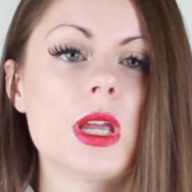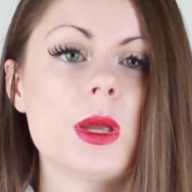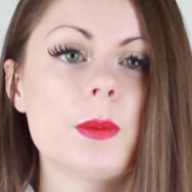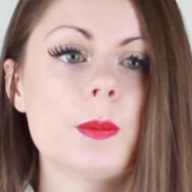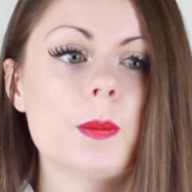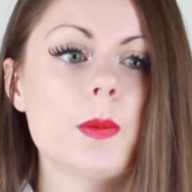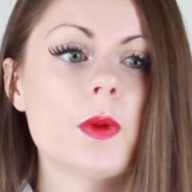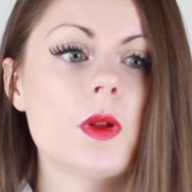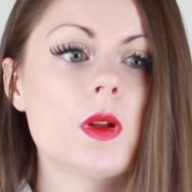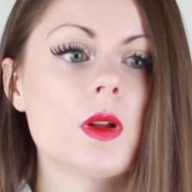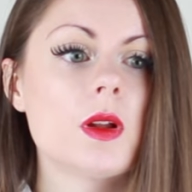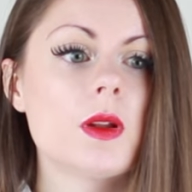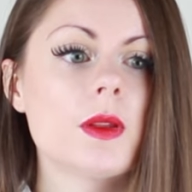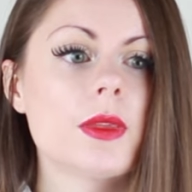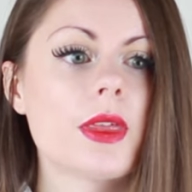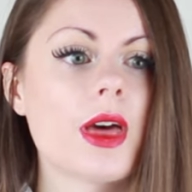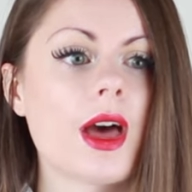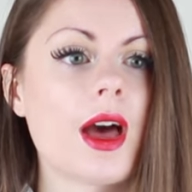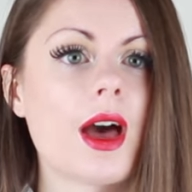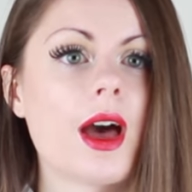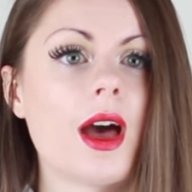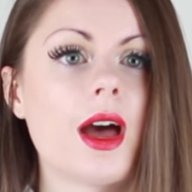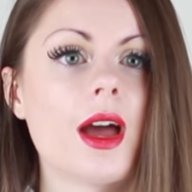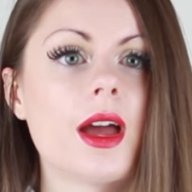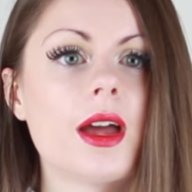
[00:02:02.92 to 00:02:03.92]
People
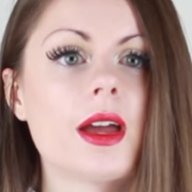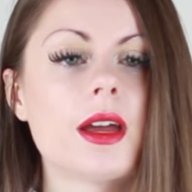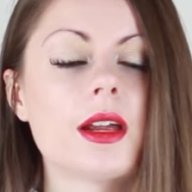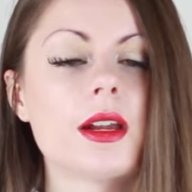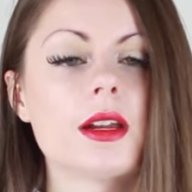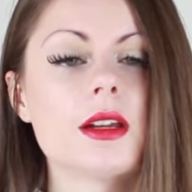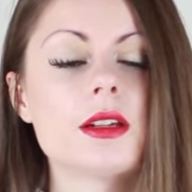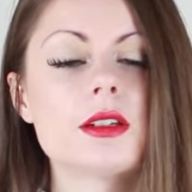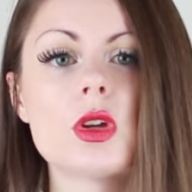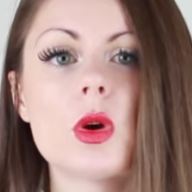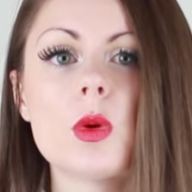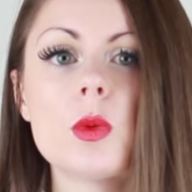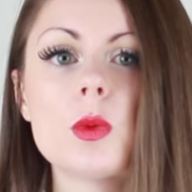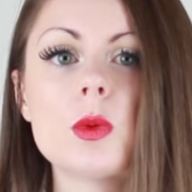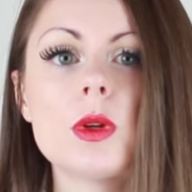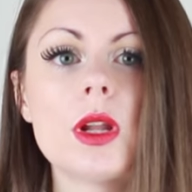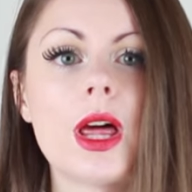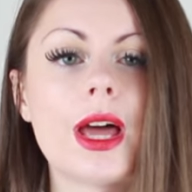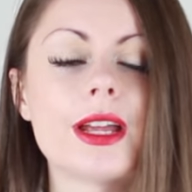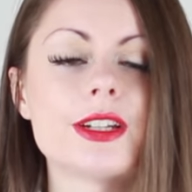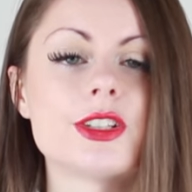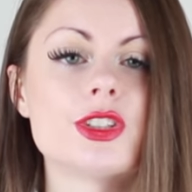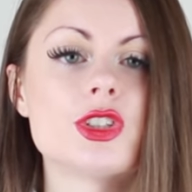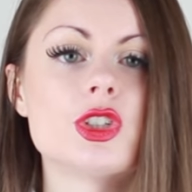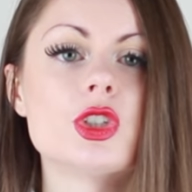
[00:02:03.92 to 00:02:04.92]
that don't
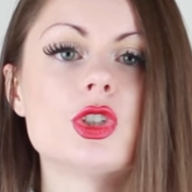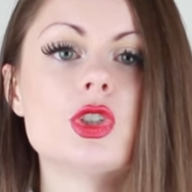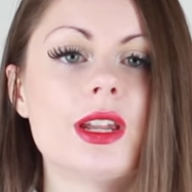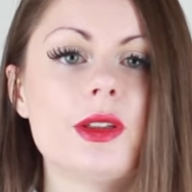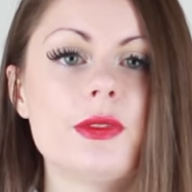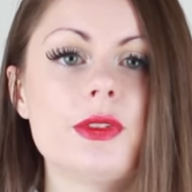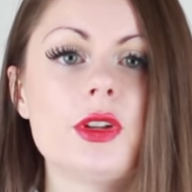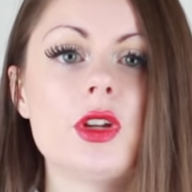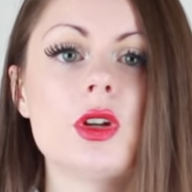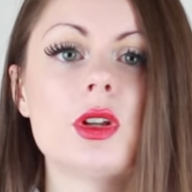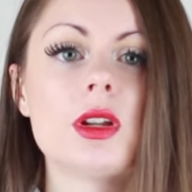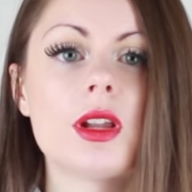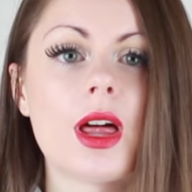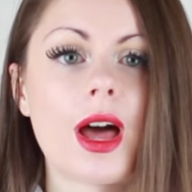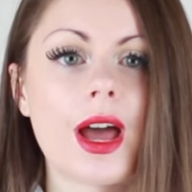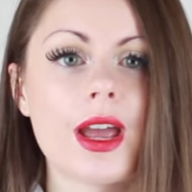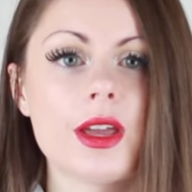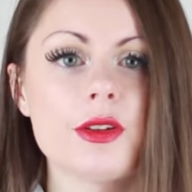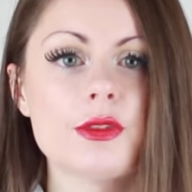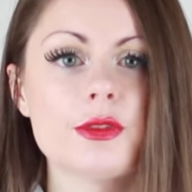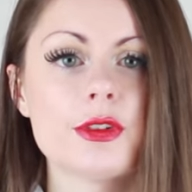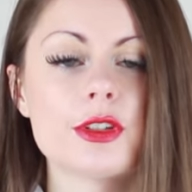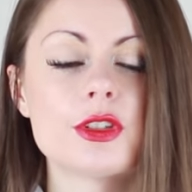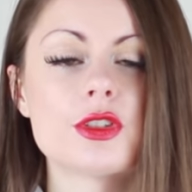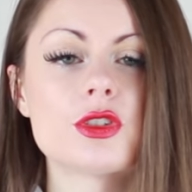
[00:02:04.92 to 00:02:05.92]
let you live your
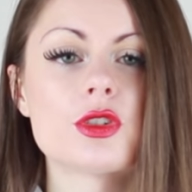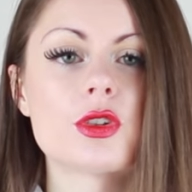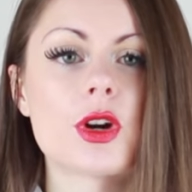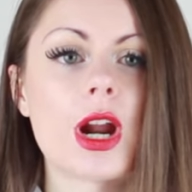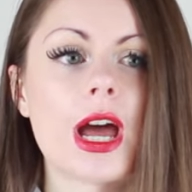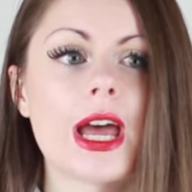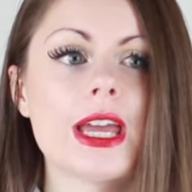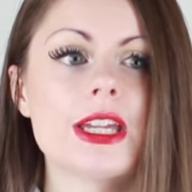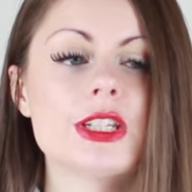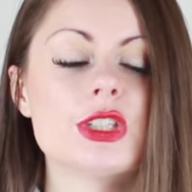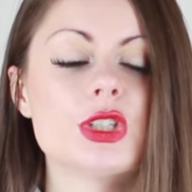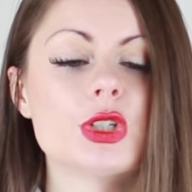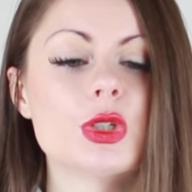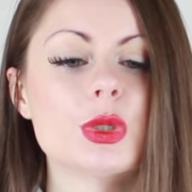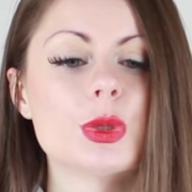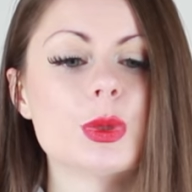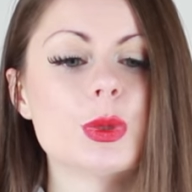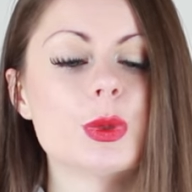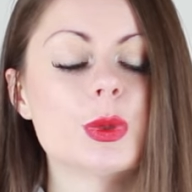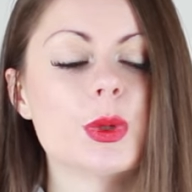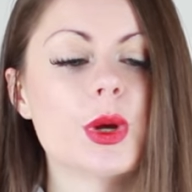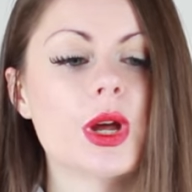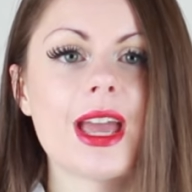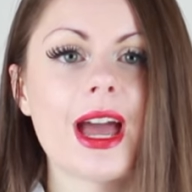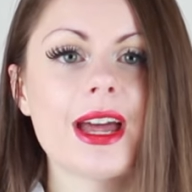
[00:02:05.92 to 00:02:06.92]
life and try
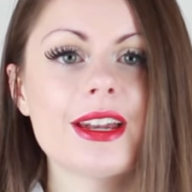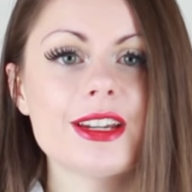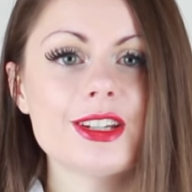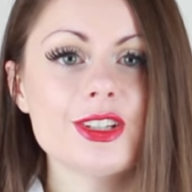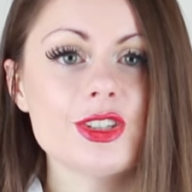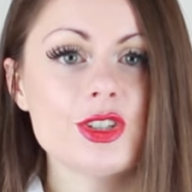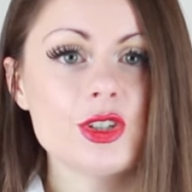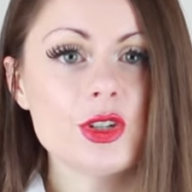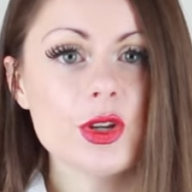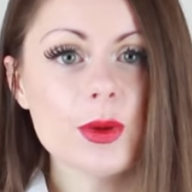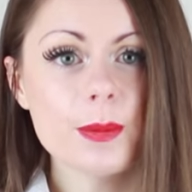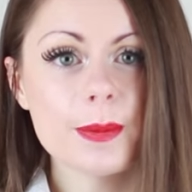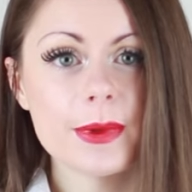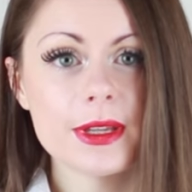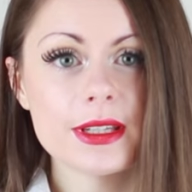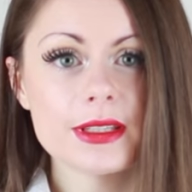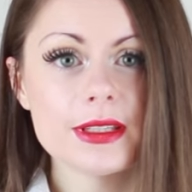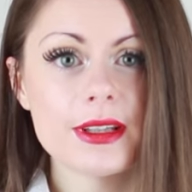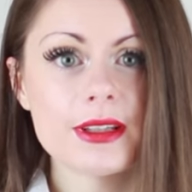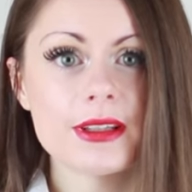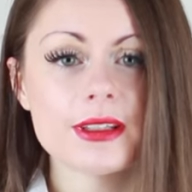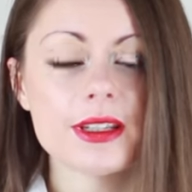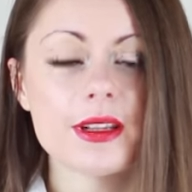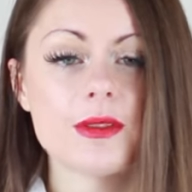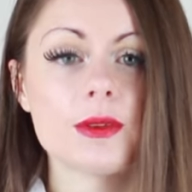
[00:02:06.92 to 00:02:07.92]
to get into your
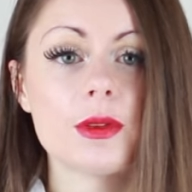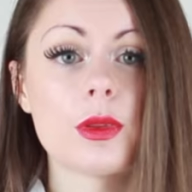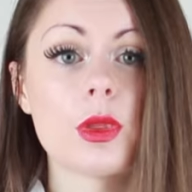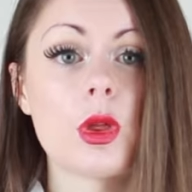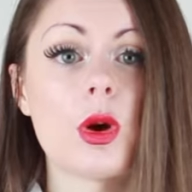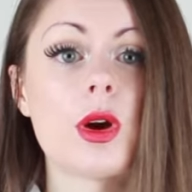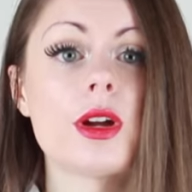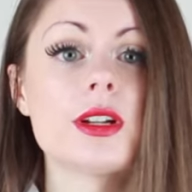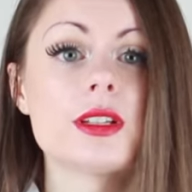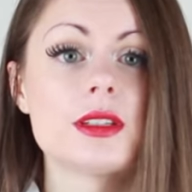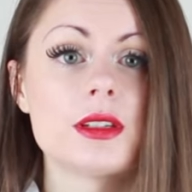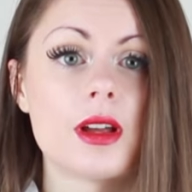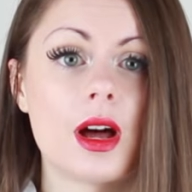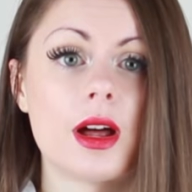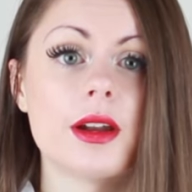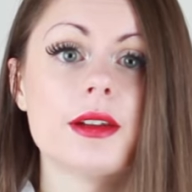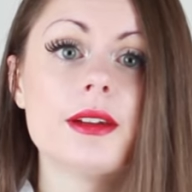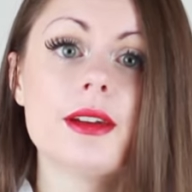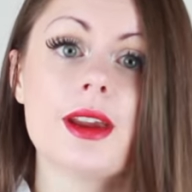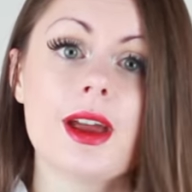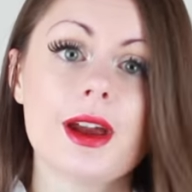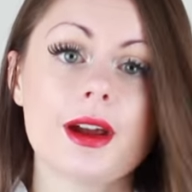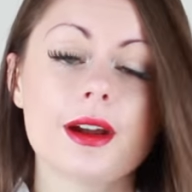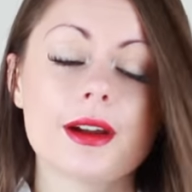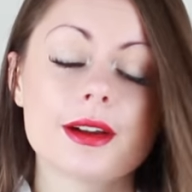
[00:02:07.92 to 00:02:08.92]
business even though it's
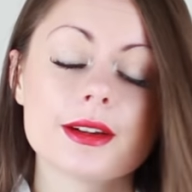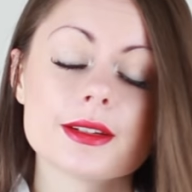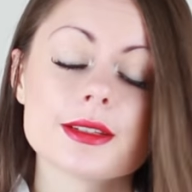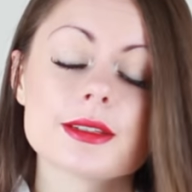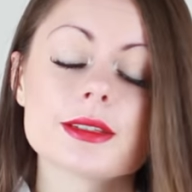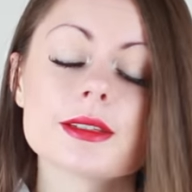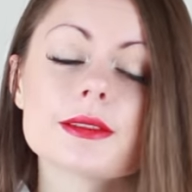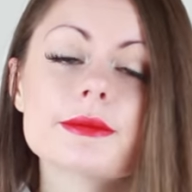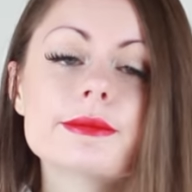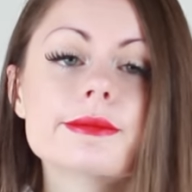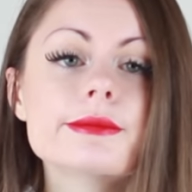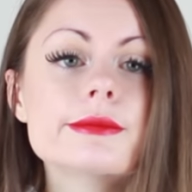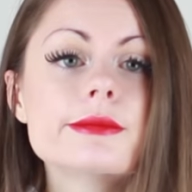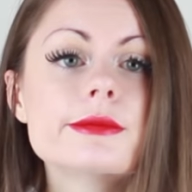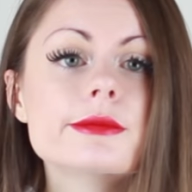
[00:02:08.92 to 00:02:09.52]
not theirs.